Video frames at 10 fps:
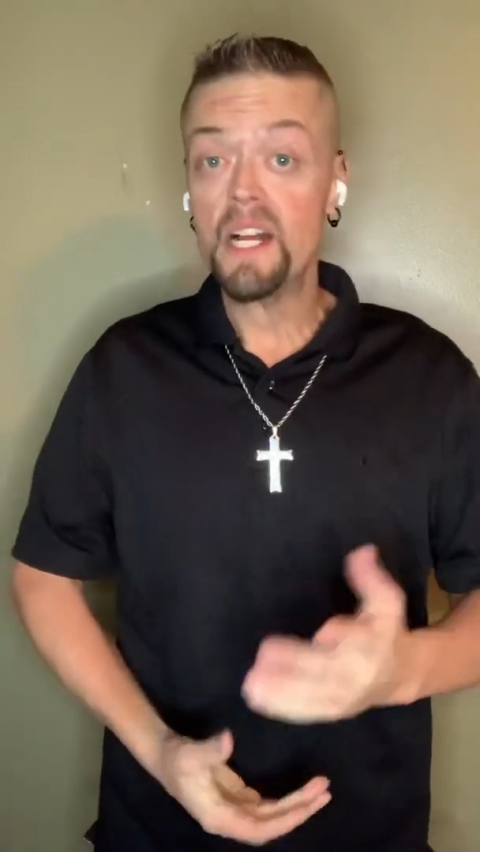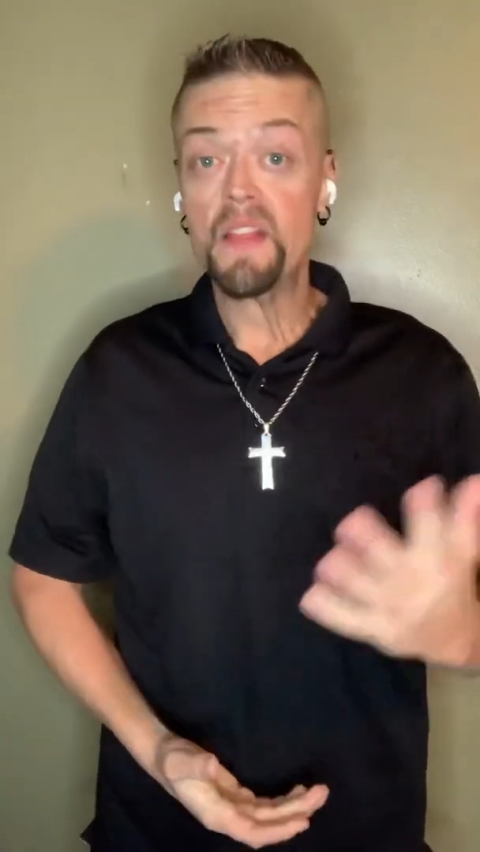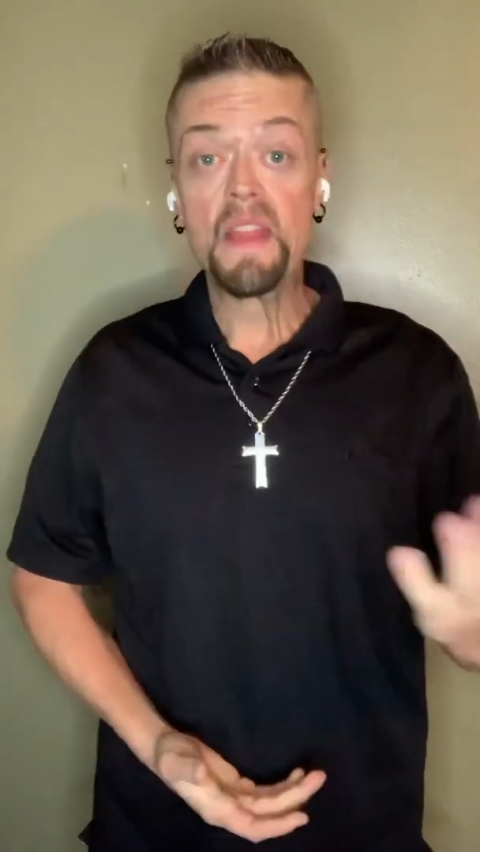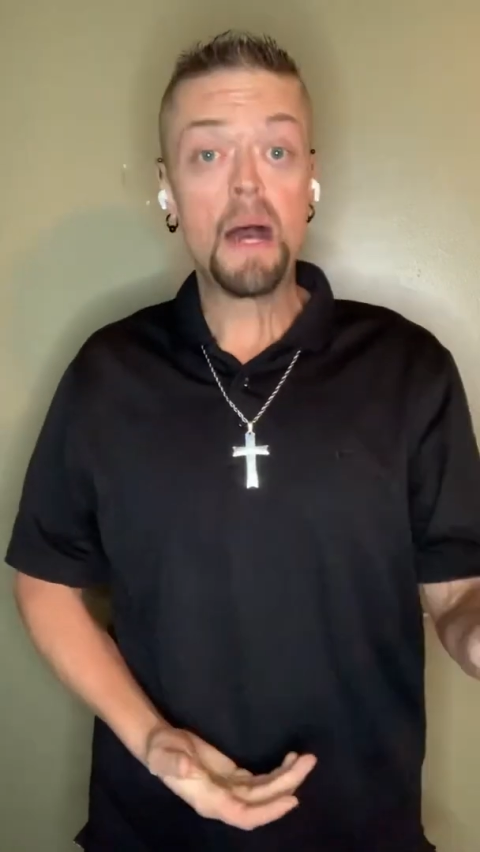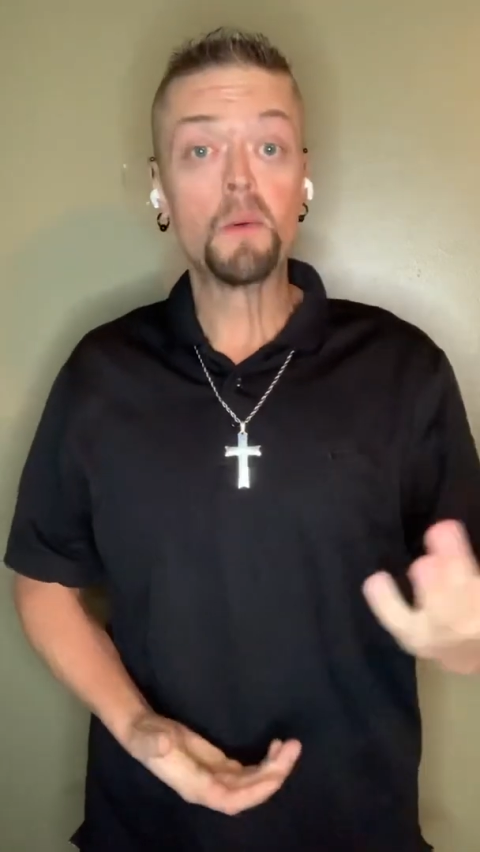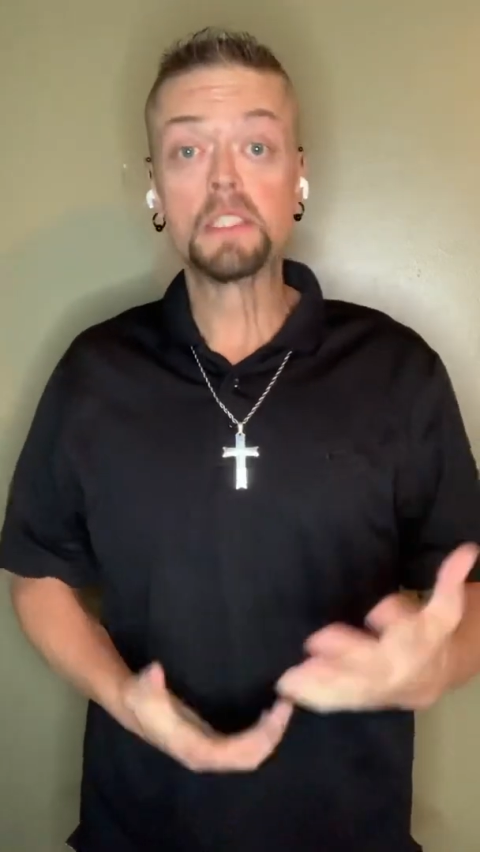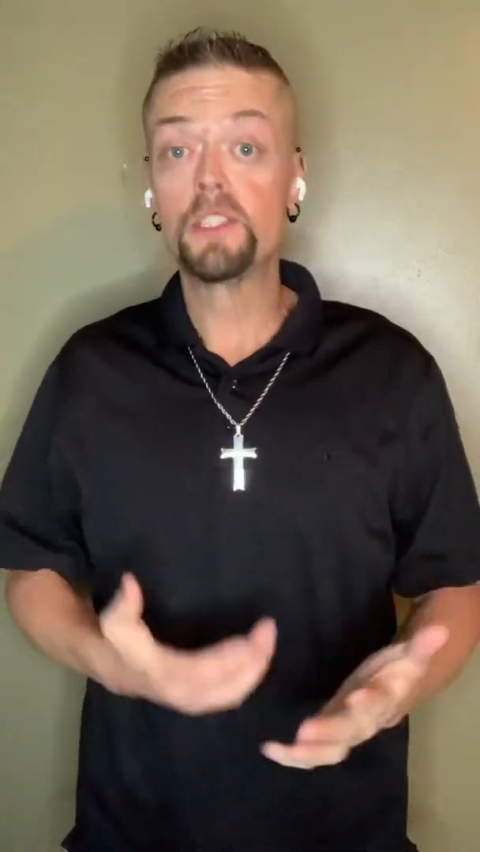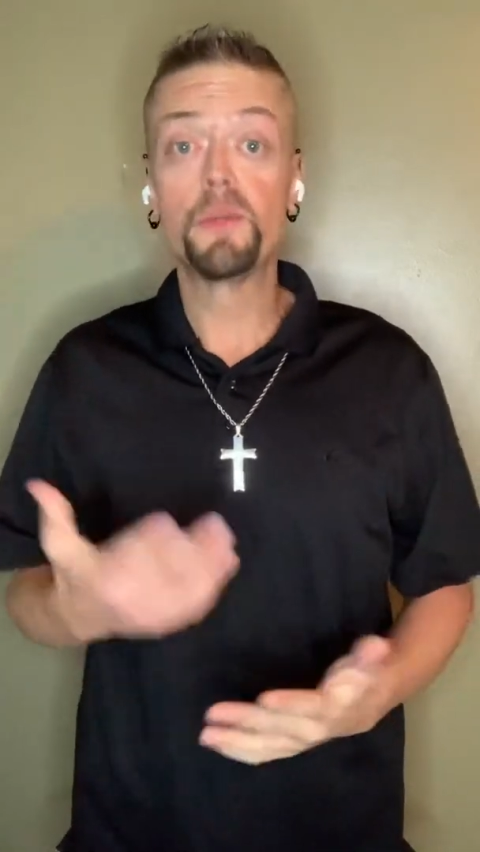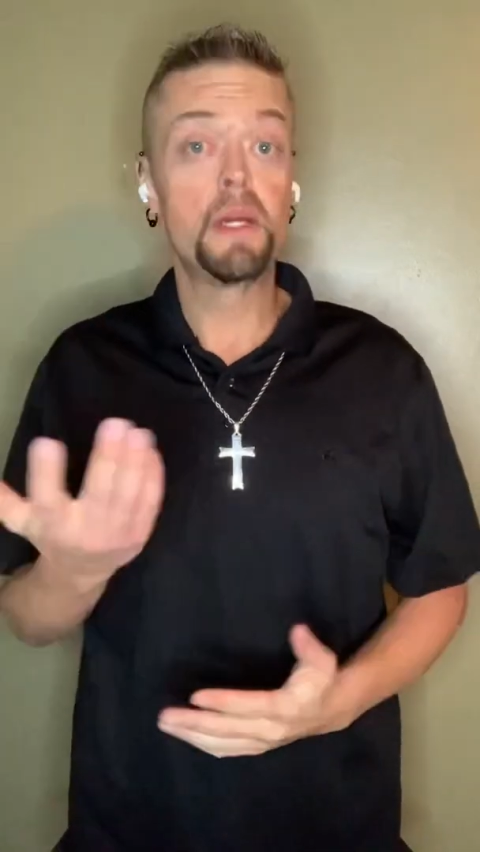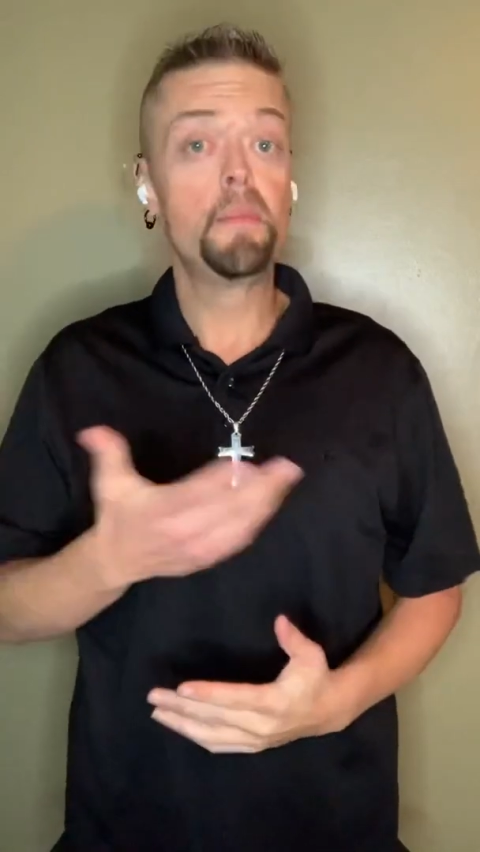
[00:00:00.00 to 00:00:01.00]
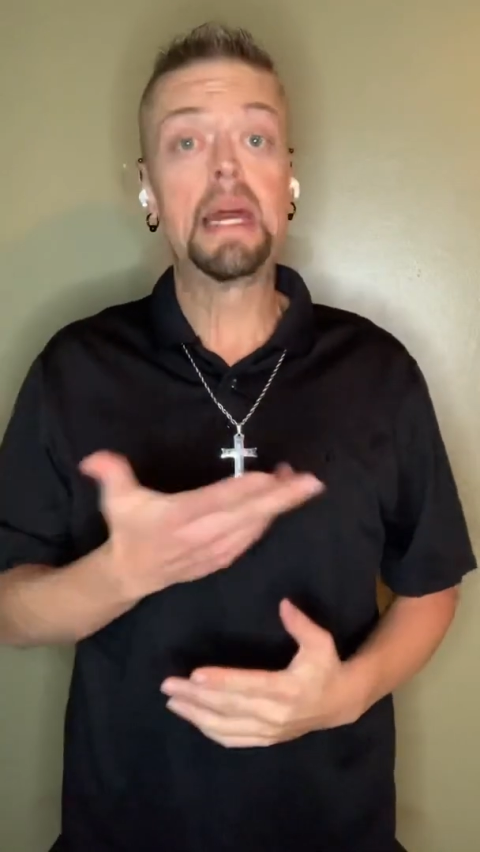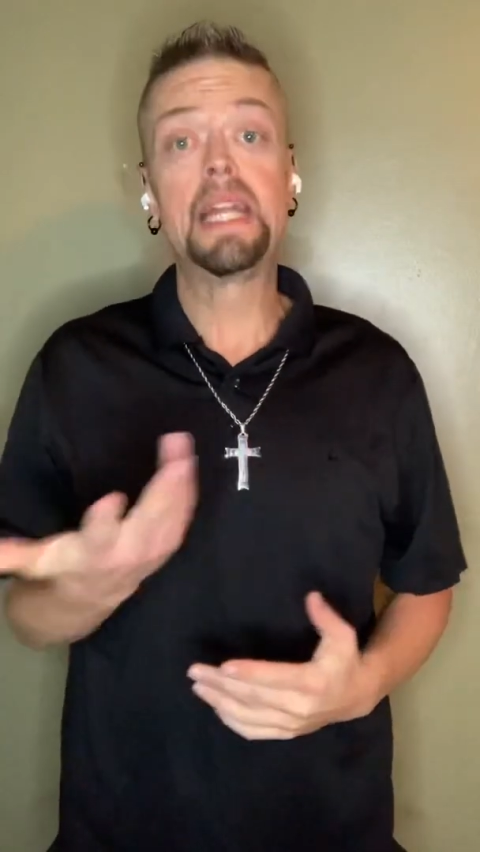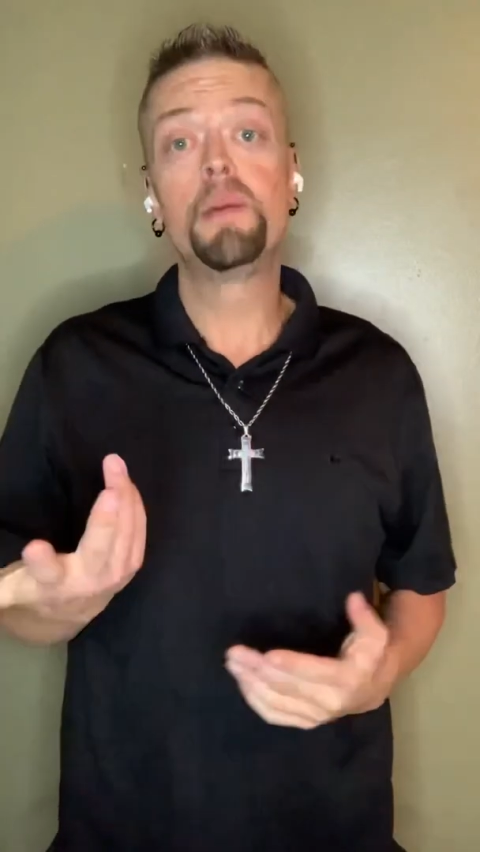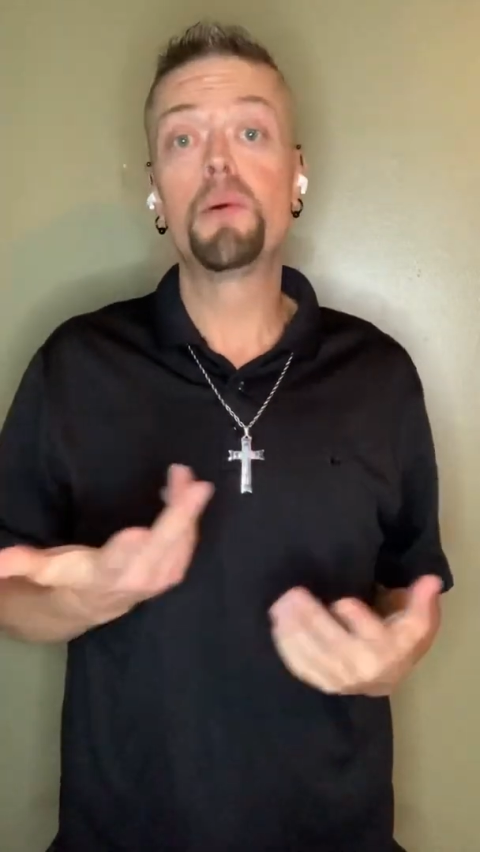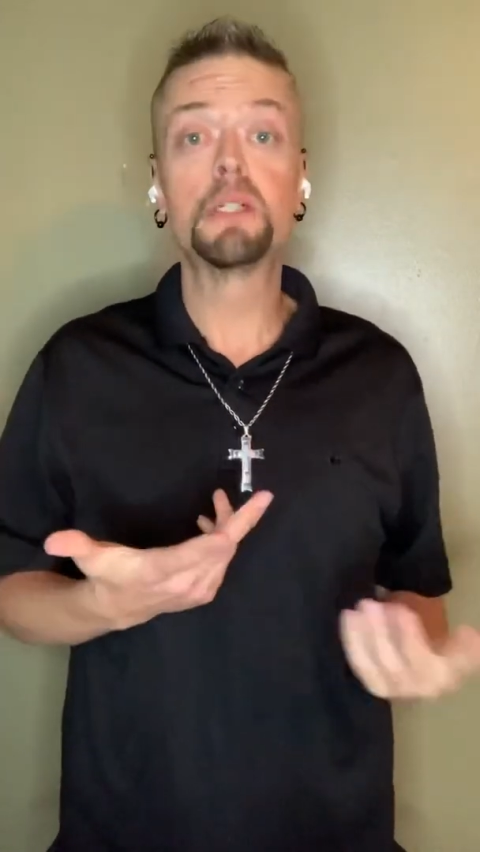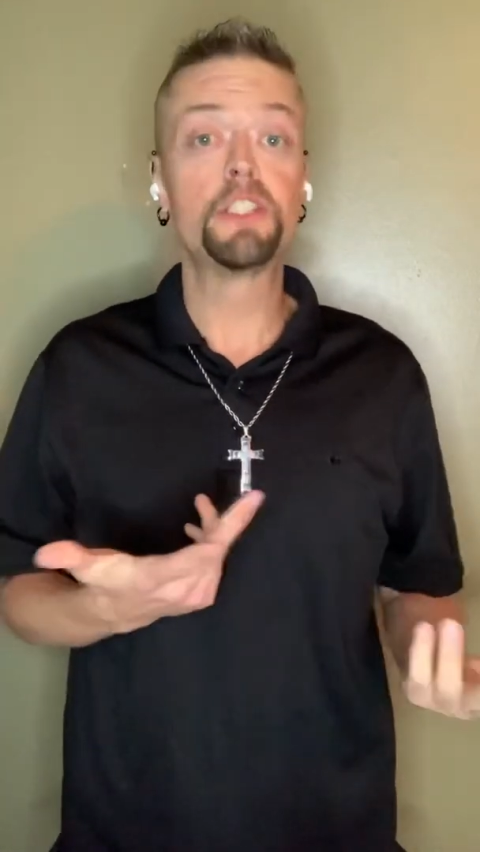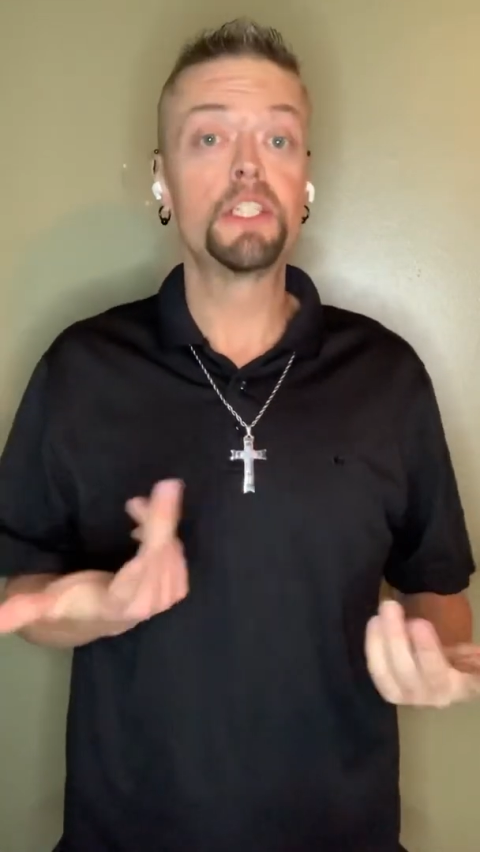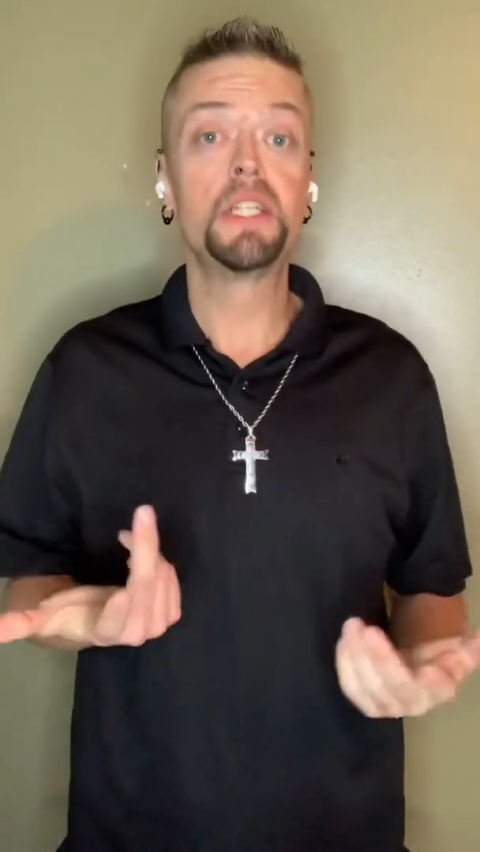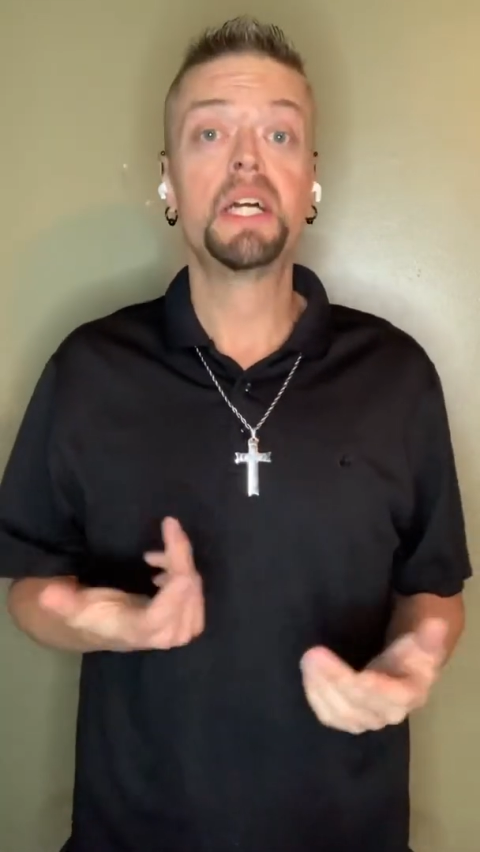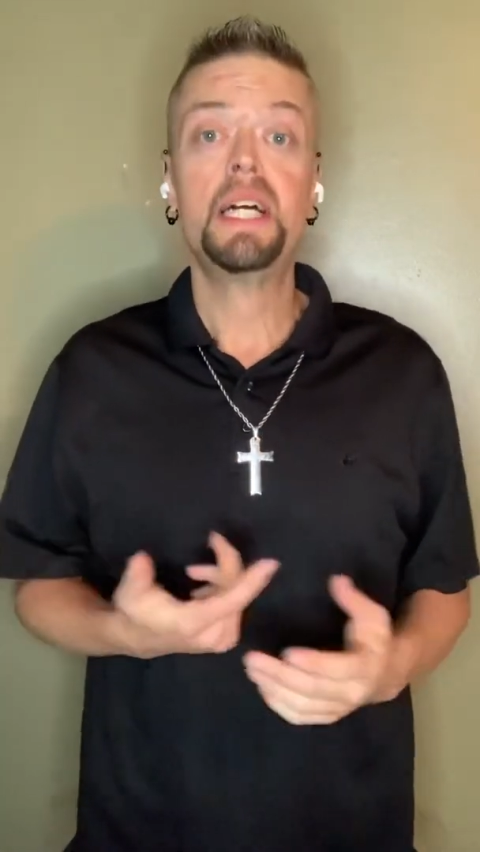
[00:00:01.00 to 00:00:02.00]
That was the remaining portion